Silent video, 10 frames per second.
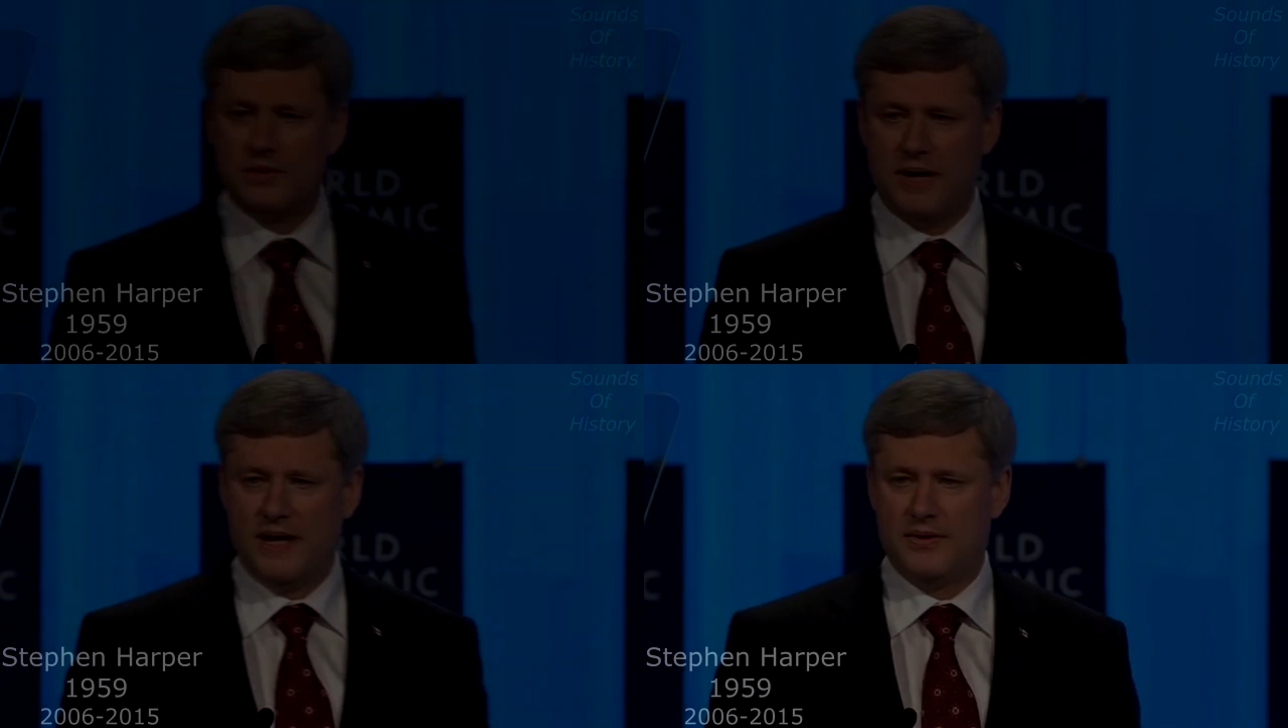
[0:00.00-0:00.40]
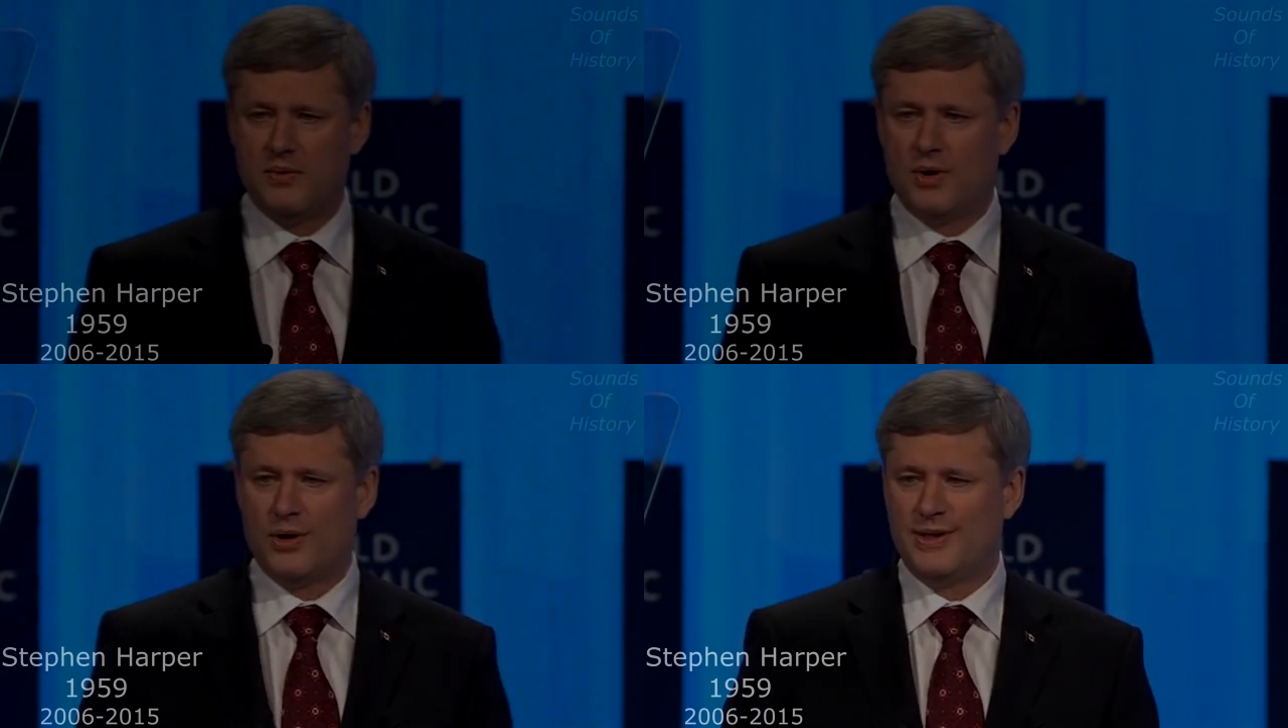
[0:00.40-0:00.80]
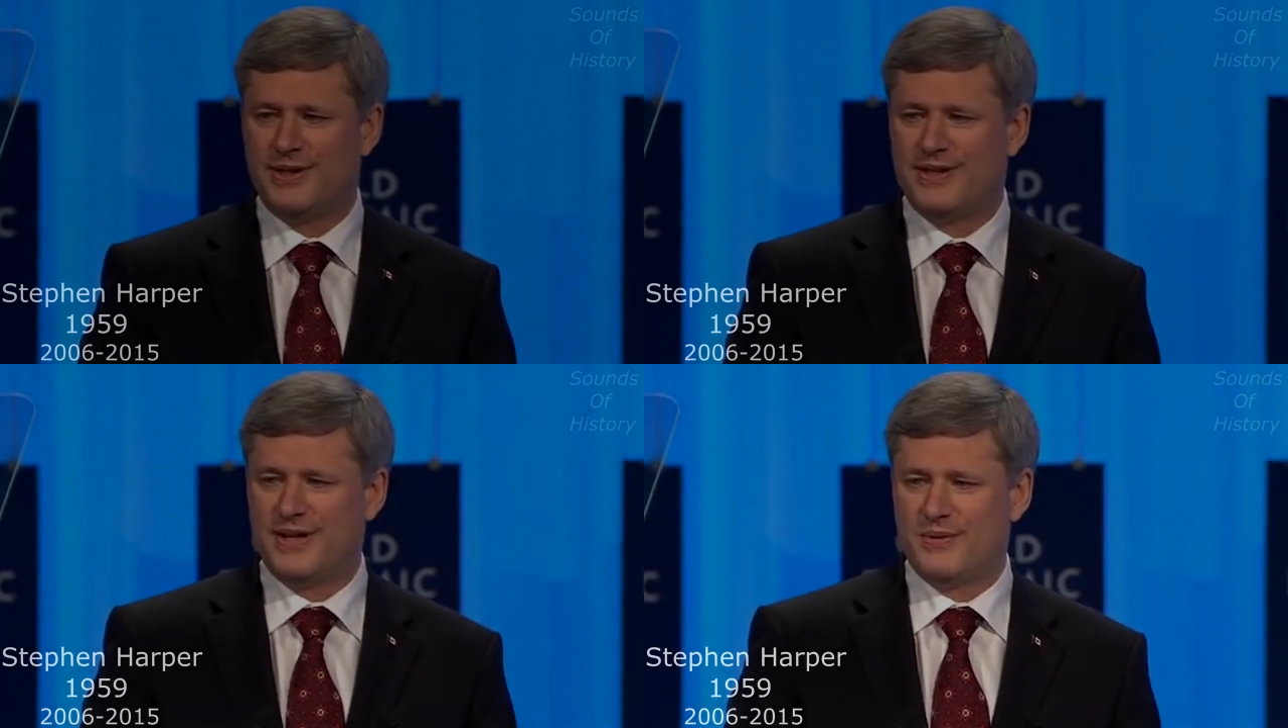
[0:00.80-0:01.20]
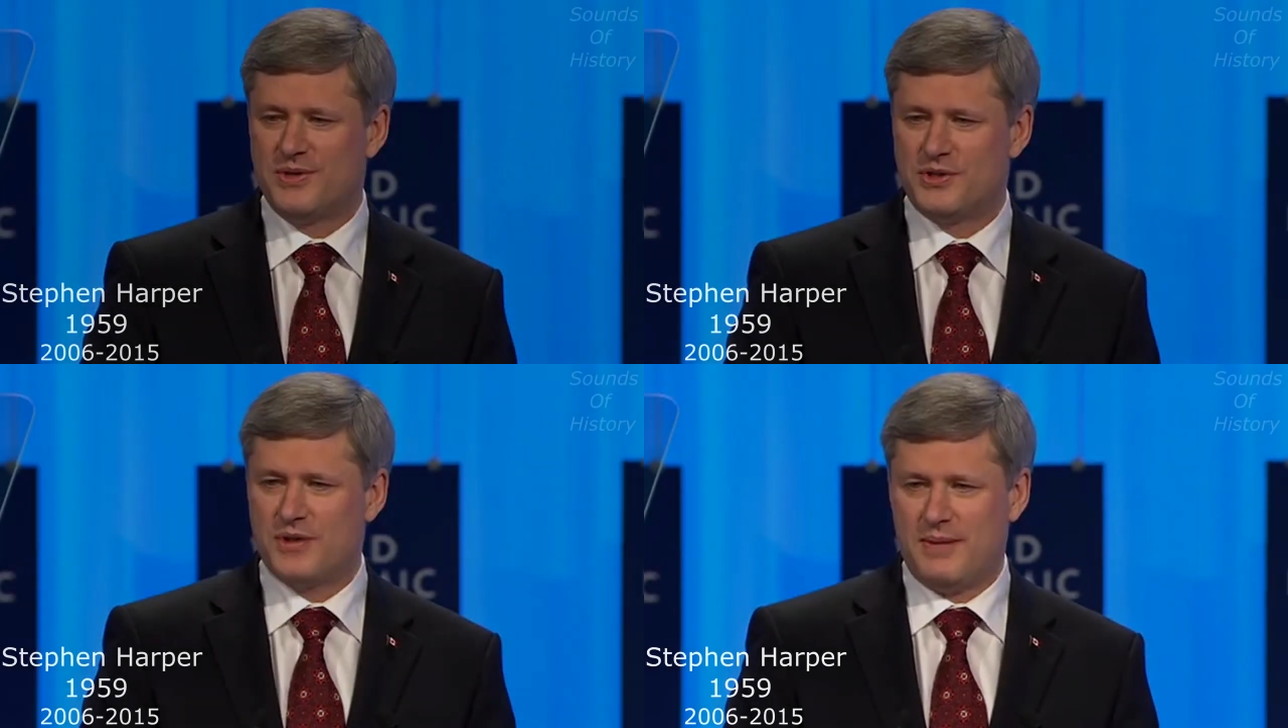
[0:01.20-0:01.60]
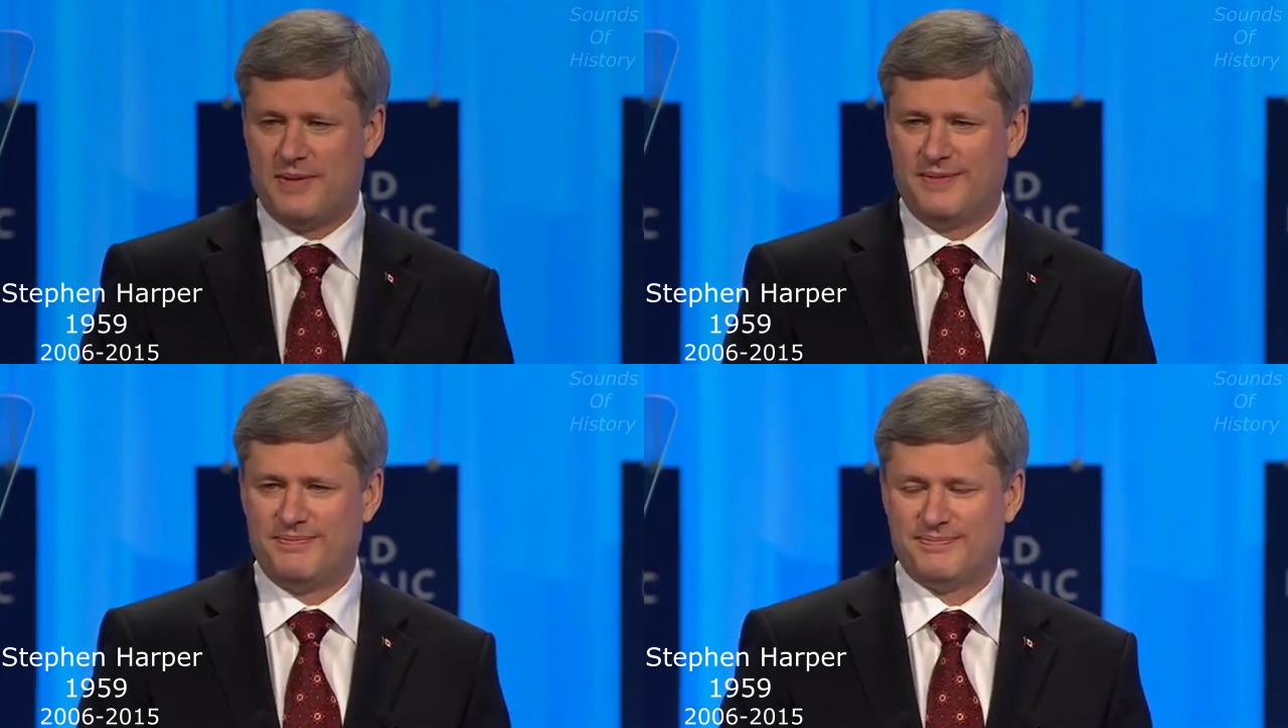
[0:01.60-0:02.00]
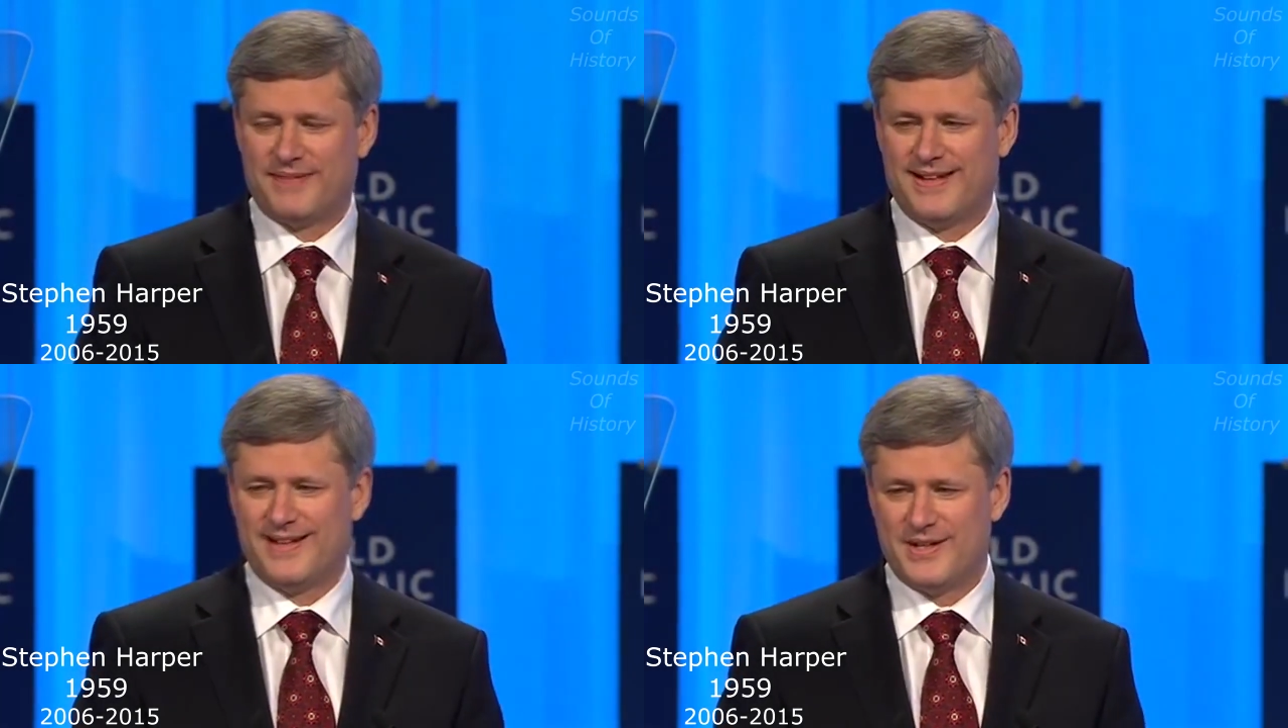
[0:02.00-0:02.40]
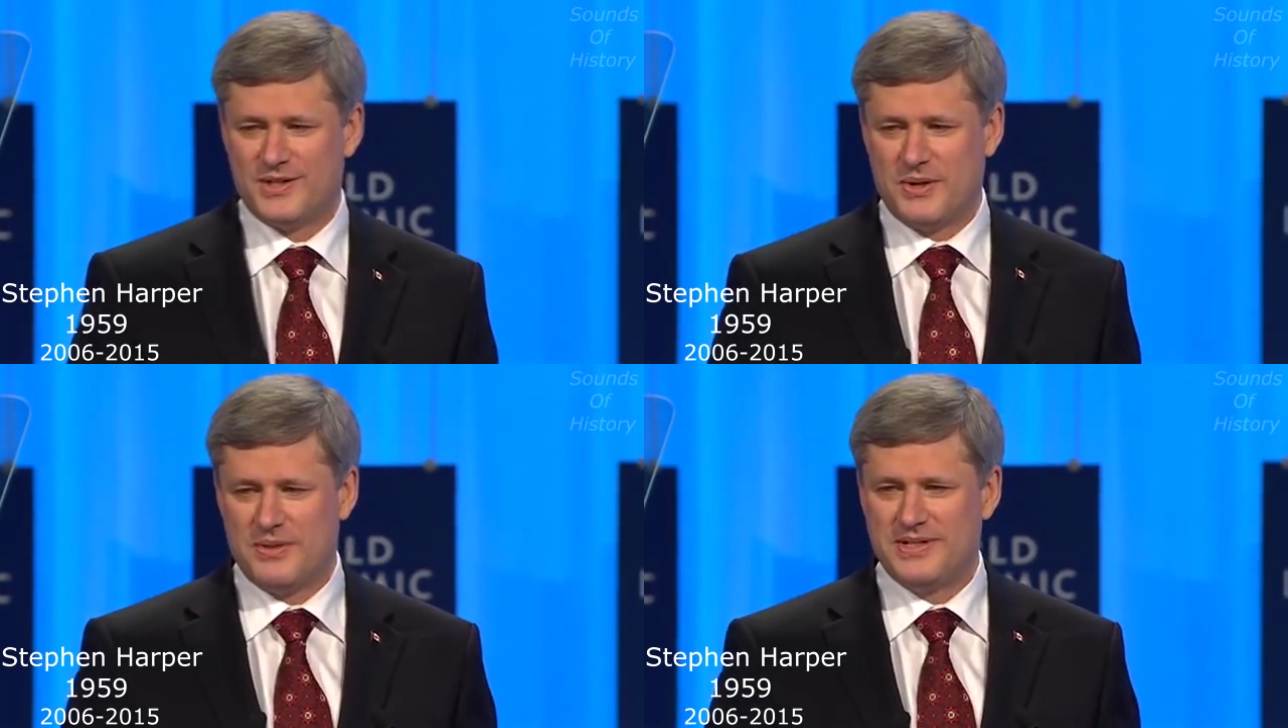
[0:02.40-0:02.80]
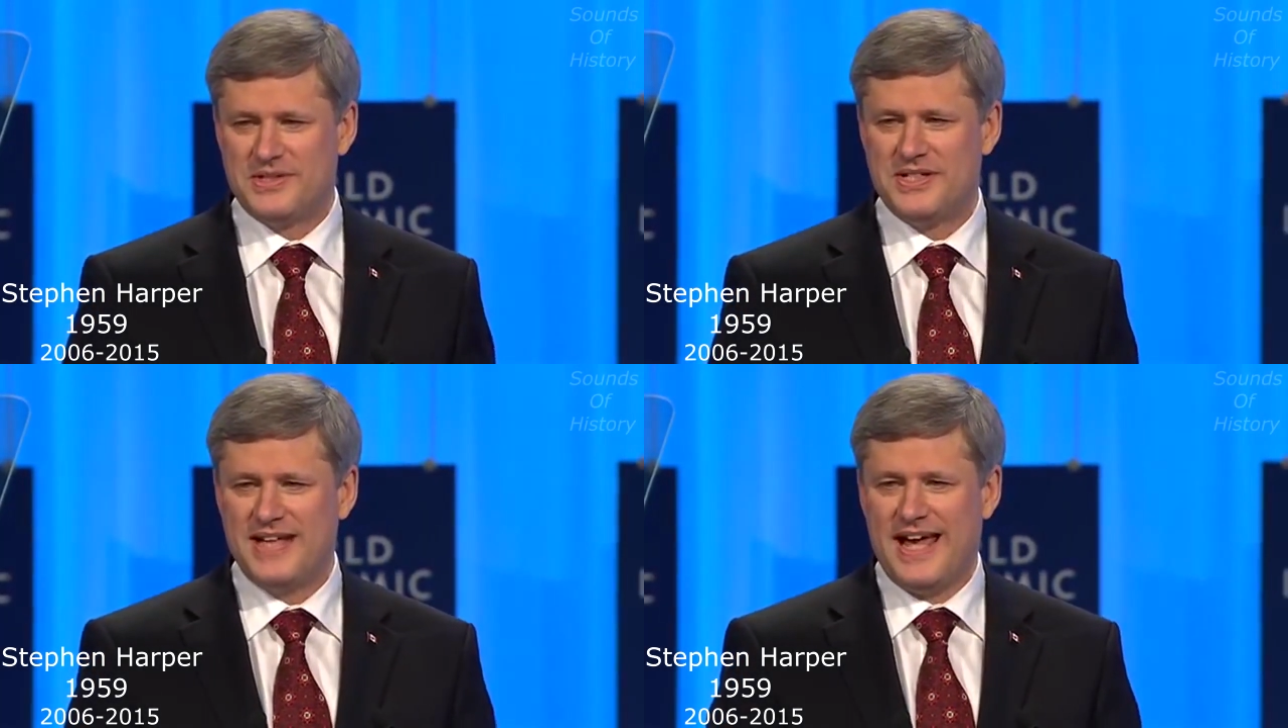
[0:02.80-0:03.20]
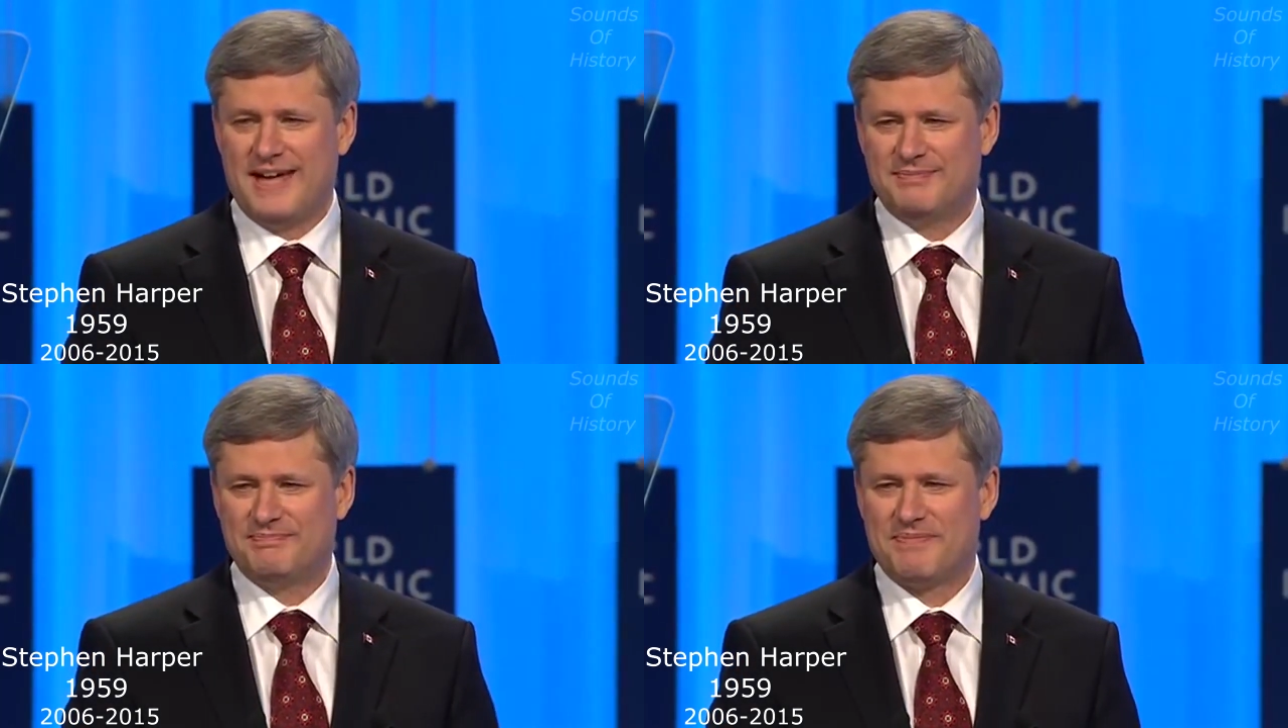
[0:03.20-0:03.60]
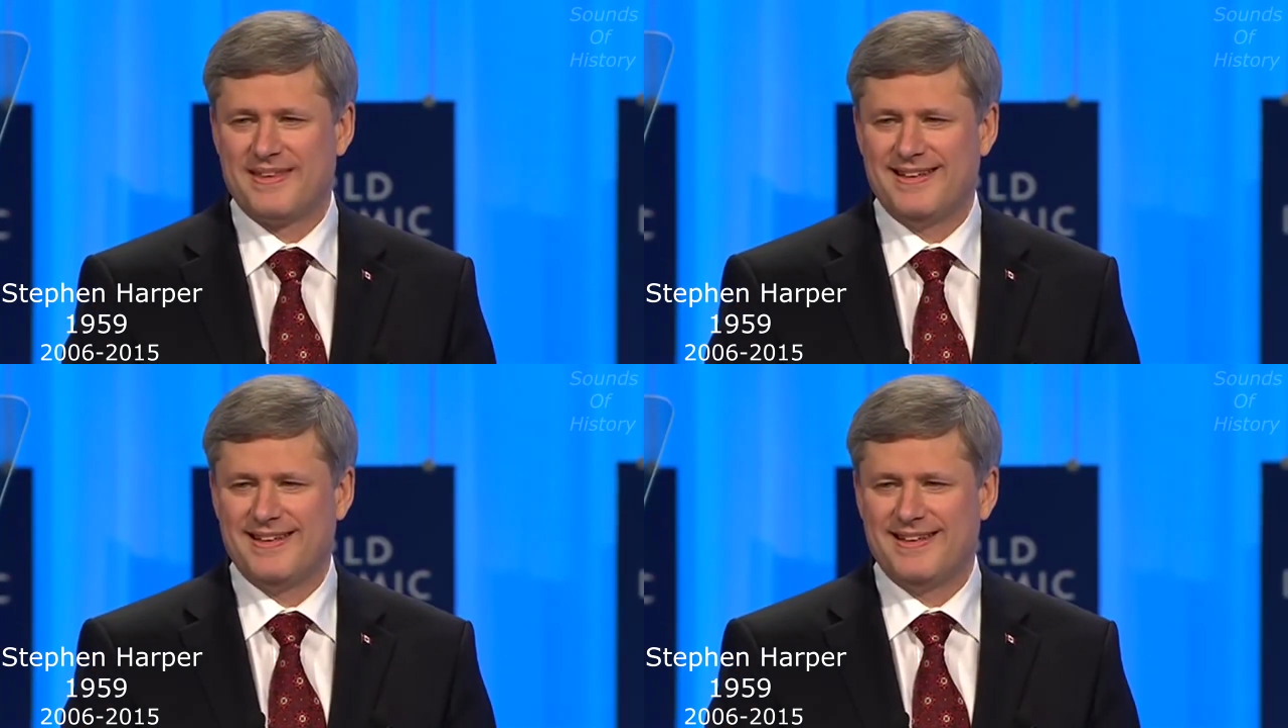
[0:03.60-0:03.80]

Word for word: looked around the world, there was trouble. So it is today.